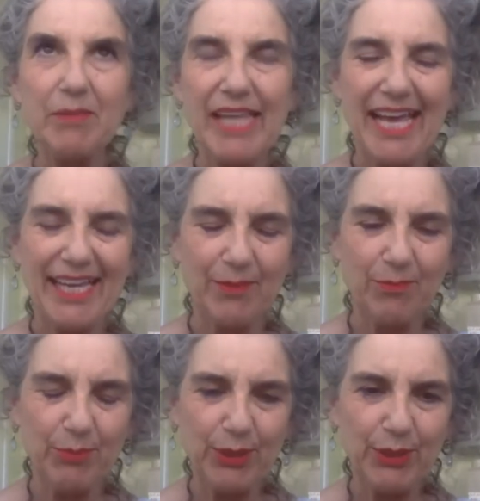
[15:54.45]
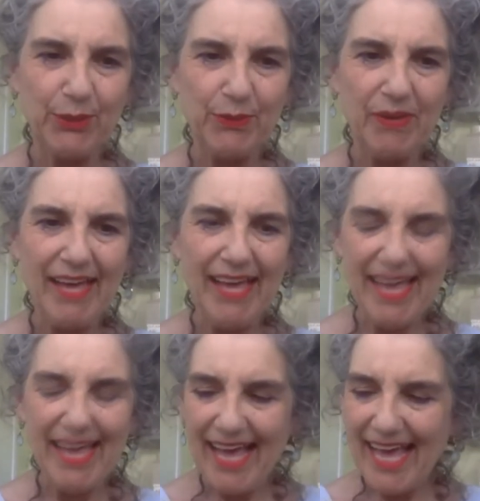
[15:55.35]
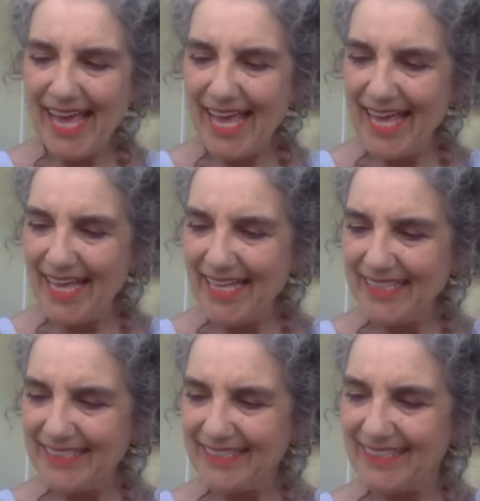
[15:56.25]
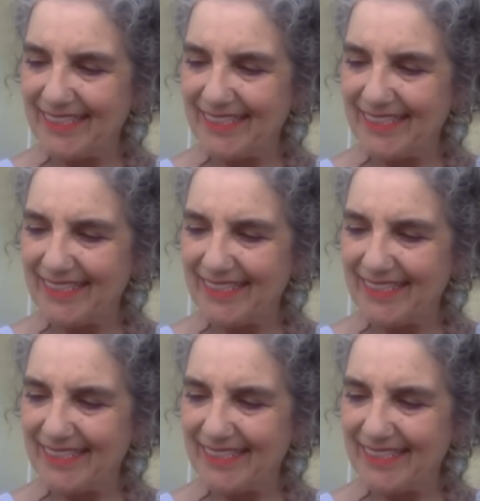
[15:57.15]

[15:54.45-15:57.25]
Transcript: Black and Blue. Mm-hmm. And